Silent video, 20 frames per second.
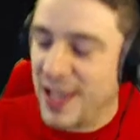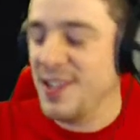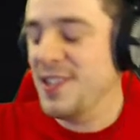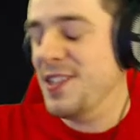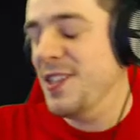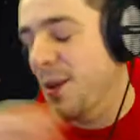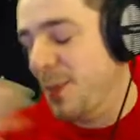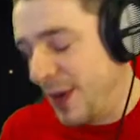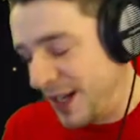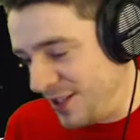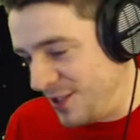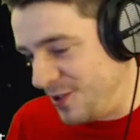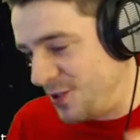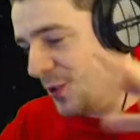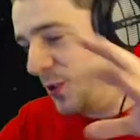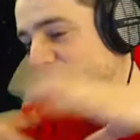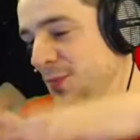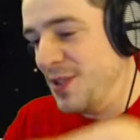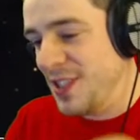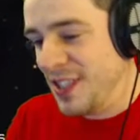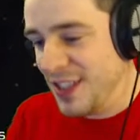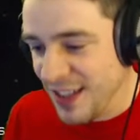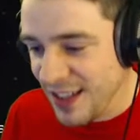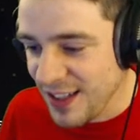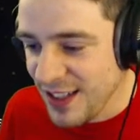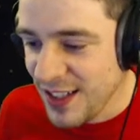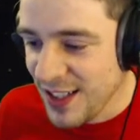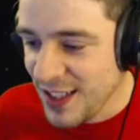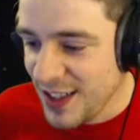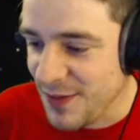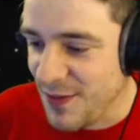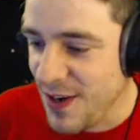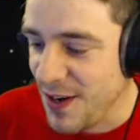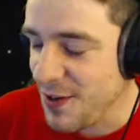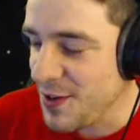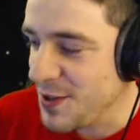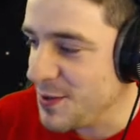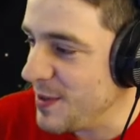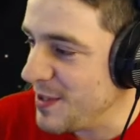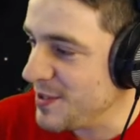and the paint jobs and the
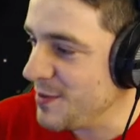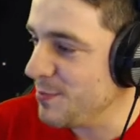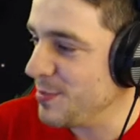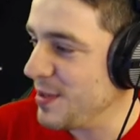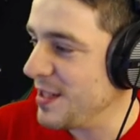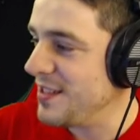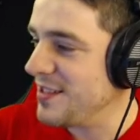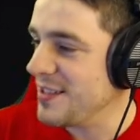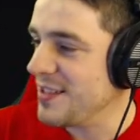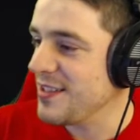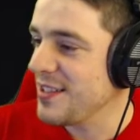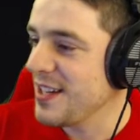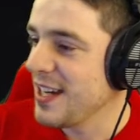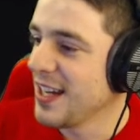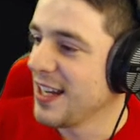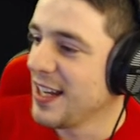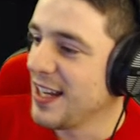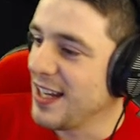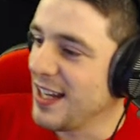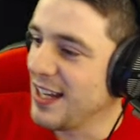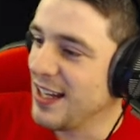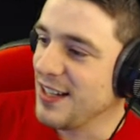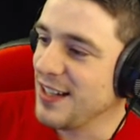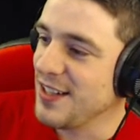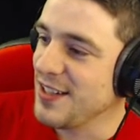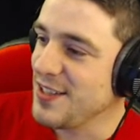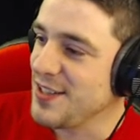various bits and pieces. So